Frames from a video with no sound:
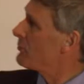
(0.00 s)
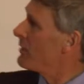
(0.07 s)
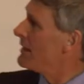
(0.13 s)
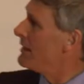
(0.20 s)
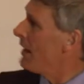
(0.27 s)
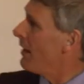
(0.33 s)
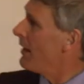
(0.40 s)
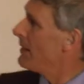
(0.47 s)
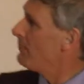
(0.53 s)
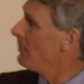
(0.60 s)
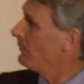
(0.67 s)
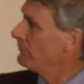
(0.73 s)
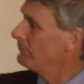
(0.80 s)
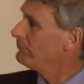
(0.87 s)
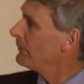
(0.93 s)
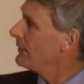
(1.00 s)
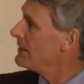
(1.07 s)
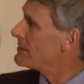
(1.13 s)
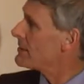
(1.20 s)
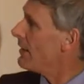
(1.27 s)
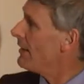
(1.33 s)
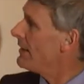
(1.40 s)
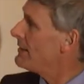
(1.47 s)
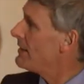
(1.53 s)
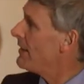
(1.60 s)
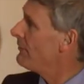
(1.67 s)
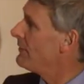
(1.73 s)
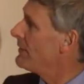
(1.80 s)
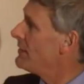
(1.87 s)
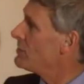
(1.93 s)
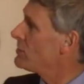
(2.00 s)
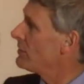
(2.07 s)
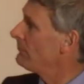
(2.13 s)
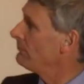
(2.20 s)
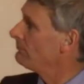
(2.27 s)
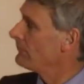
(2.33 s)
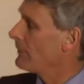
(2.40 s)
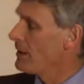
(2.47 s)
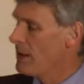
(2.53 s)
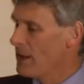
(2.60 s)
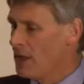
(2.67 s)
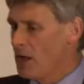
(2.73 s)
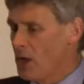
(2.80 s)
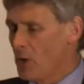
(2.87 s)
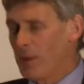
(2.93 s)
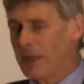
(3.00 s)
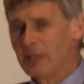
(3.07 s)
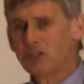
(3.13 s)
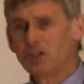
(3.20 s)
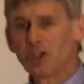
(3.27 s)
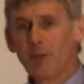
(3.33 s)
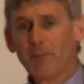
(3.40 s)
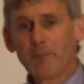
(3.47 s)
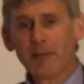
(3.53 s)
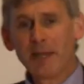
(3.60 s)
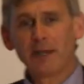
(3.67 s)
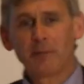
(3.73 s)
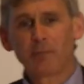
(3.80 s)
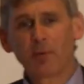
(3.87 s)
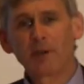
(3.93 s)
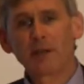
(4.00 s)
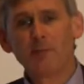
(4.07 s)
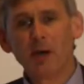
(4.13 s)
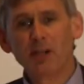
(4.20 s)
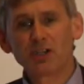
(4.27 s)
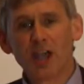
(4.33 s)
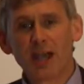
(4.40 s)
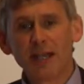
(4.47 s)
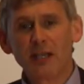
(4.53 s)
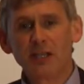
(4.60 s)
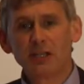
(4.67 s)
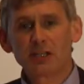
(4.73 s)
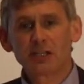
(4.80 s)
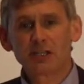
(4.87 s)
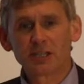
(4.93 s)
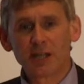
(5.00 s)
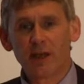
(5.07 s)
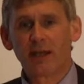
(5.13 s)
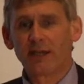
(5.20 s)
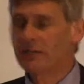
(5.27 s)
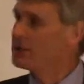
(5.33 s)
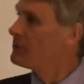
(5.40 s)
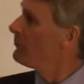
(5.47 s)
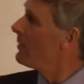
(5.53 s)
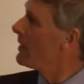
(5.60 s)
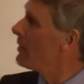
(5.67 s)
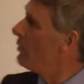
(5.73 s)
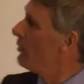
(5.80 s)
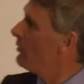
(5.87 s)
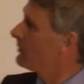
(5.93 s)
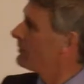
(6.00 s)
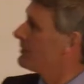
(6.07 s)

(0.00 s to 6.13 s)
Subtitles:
reliable, it's high definition. We can jump in at pretty much any site and record